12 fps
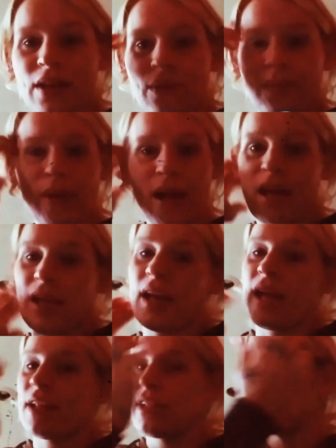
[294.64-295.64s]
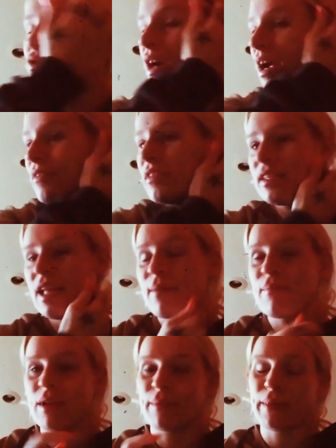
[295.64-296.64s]
away, and the drive is a
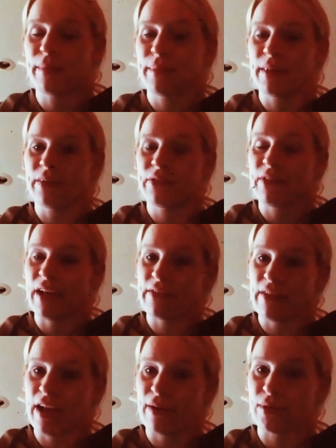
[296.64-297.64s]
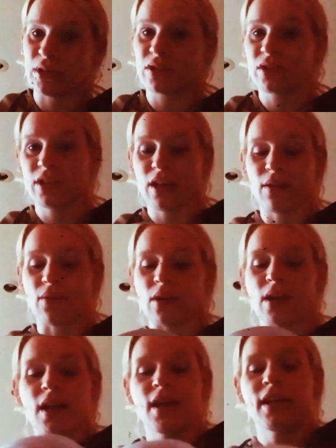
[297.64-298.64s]
minimum of 5 hours, so
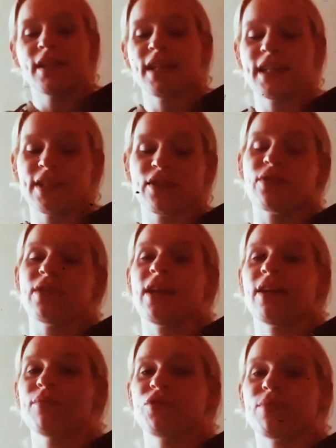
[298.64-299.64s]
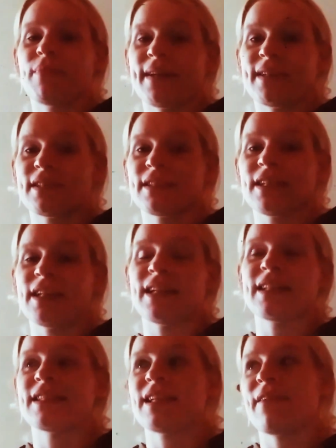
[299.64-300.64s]
this is going to help tremendously. Instead